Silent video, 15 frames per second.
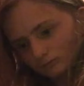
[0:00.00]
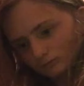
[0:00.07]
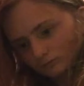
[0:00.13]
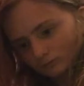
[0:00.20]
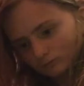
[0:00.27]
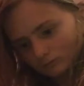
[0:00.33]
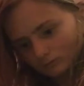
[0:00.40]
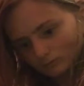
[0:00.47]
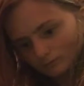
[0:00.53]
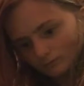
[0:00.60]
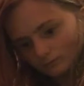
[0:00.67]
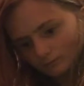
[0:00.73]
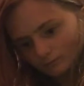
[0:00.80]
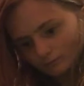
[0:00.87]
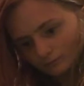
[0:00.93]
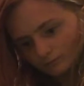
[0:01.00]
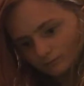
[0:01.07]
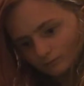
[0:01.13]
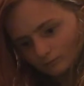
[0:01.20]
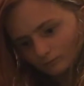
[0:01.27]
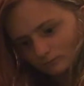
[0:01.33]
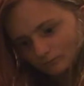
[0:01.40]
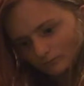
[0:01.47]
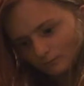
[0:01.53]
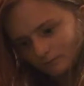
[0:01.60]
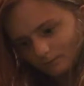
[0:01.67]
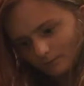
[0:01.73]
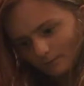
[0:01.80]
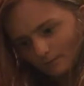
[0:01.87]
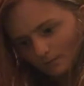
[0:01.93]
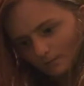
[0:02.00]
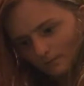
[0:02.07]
(silence)